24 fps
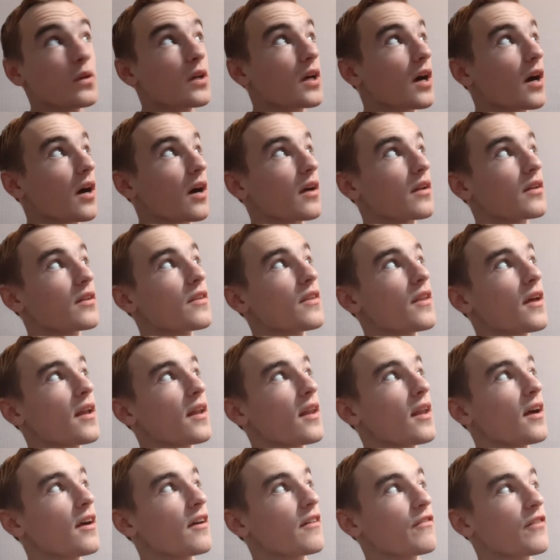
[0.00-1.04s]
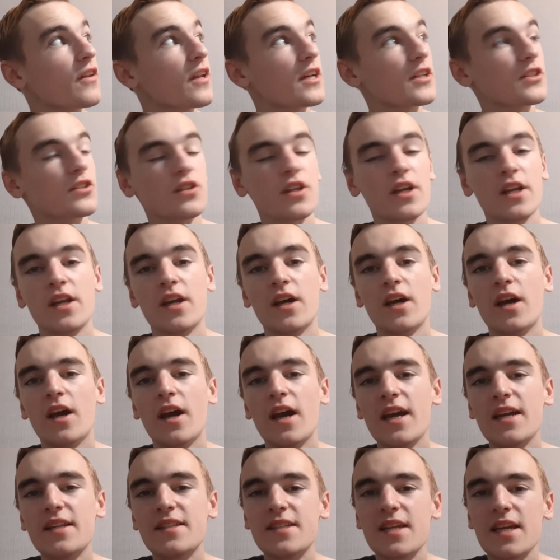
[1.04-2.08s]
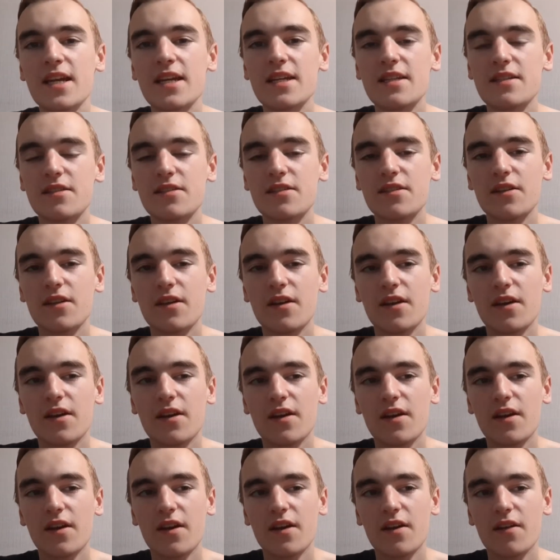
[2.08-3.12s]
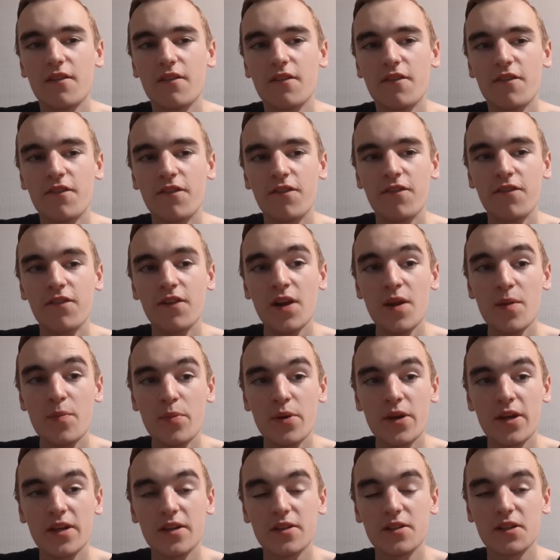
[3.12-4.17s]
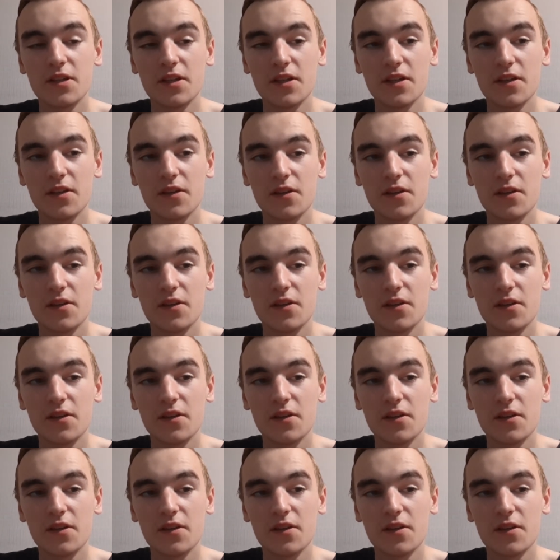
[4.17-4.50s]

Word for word: car. Did that light flash though? It is flipping